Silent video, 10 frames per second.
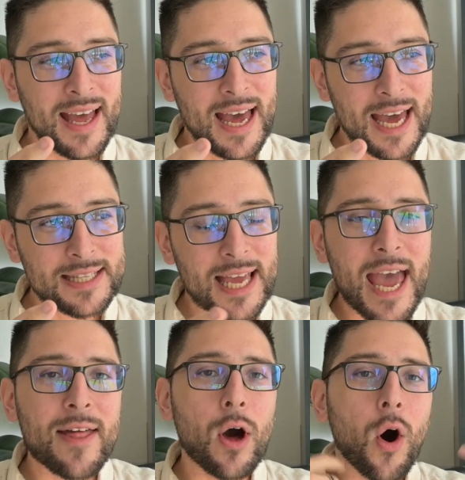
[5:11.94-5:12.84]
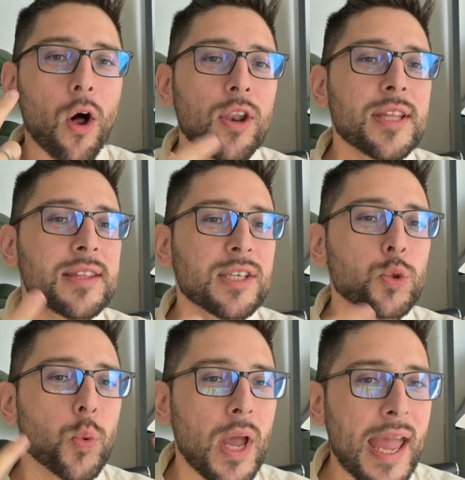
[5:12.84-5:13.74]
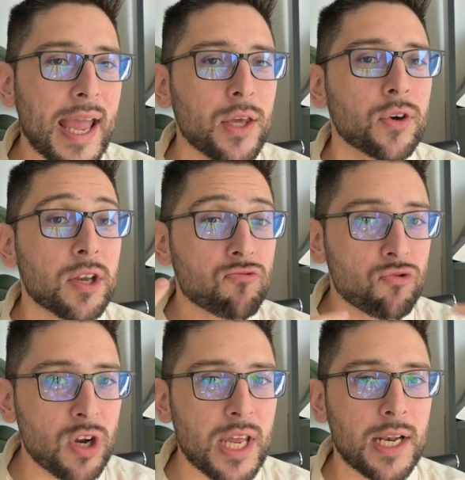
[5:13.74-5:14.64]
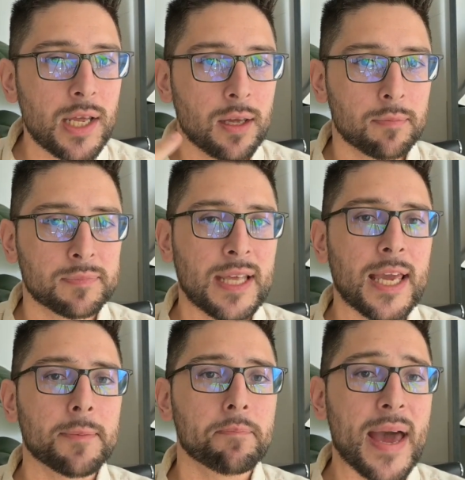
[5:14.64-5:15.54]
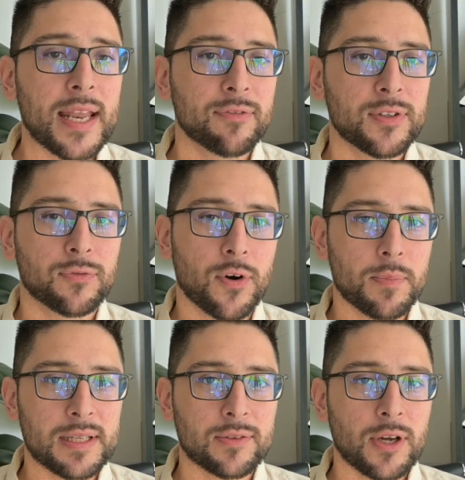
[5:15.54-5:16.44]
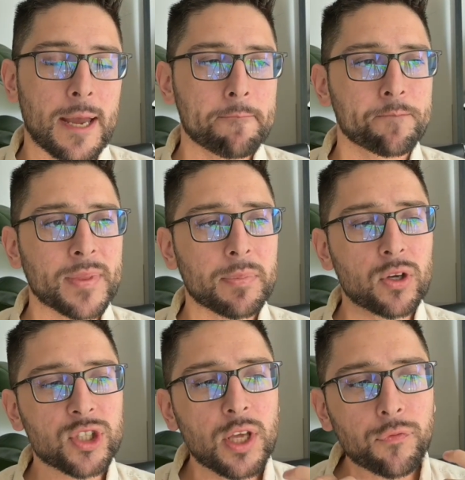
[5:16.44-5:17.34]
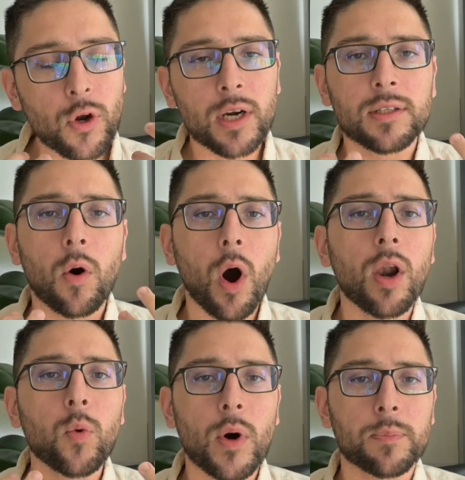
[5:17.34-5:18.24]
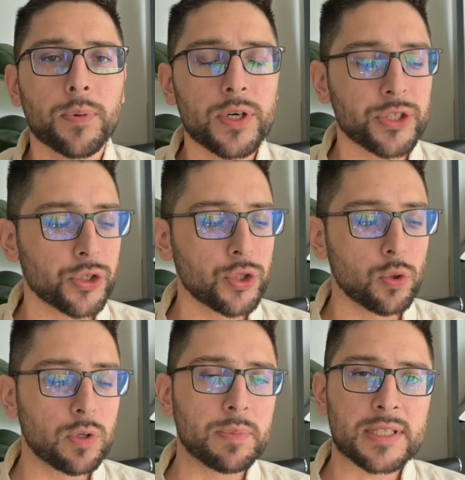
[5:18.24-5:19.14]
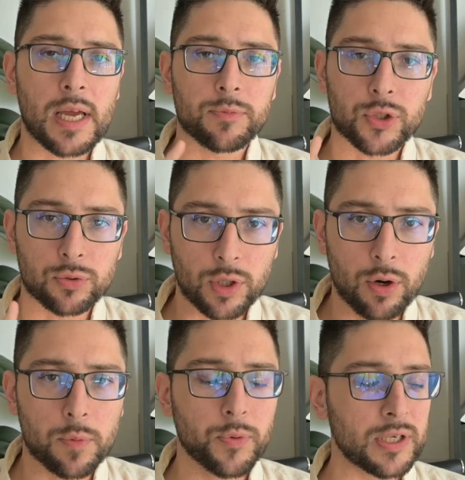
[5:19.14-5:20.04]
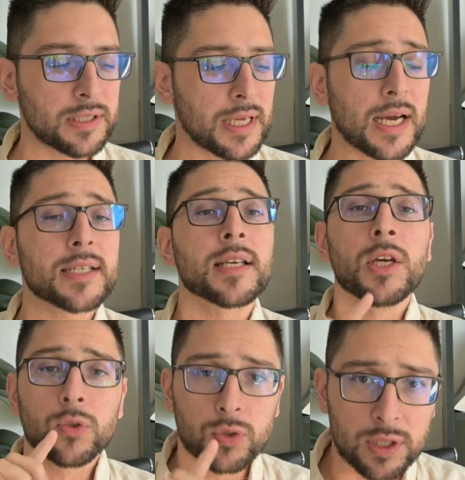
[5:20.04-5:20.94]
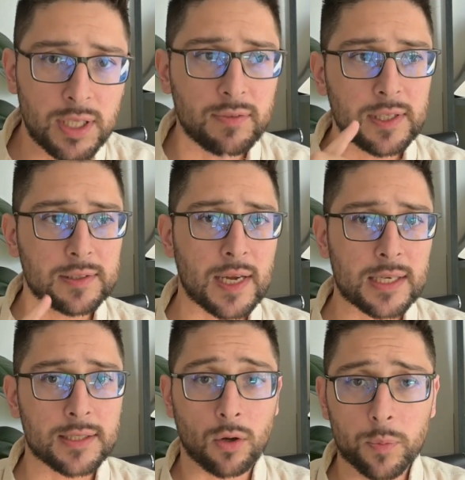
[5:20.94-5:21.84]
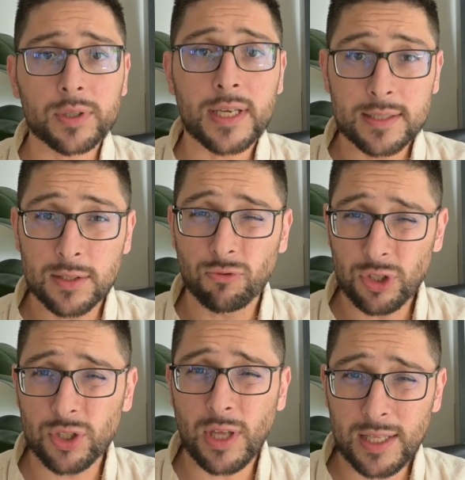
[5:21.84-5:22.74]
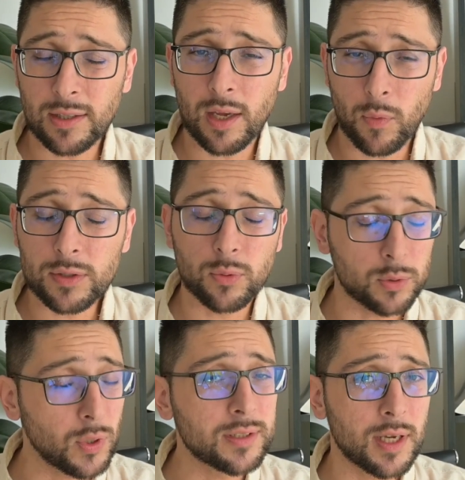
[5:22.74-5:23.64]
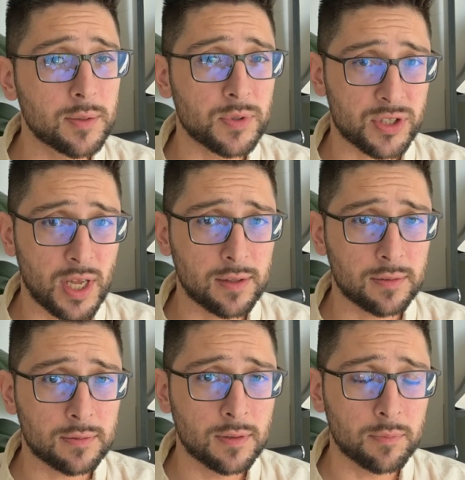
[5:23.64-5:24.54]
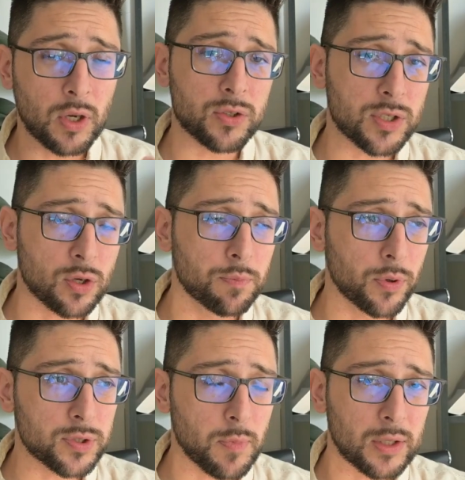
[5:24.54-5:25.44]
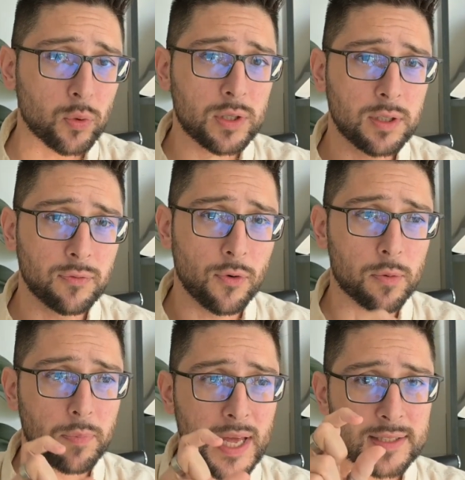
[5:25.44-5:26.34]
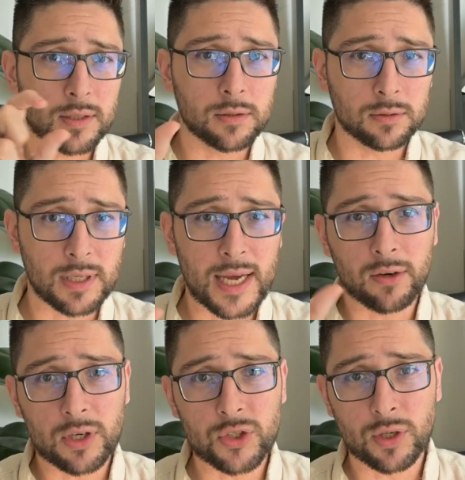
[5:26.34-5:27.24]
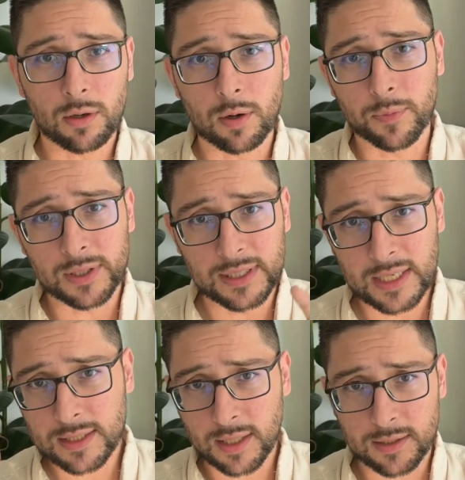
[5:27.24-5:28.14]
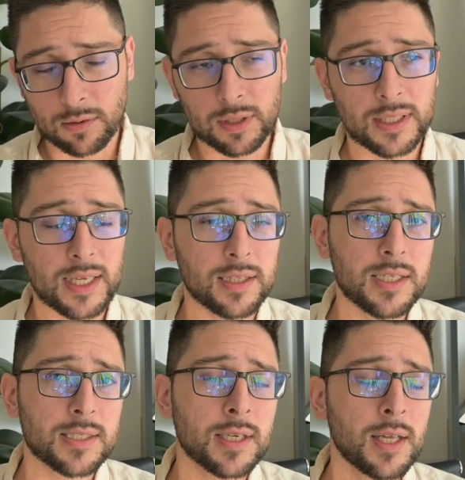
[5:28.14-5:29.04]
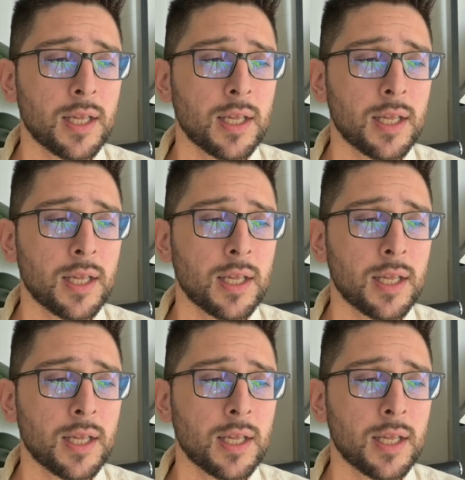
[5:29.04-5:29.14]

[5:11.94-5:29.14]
And only in this way you can really take benefit from it, okay? Because if you are only one person, you will be subject to the corporate tax, to the dividend tax. The corporate tax, it reaches 28%, because it's composed by 24 plus 3.9 regional corporate tax, let's call it like this.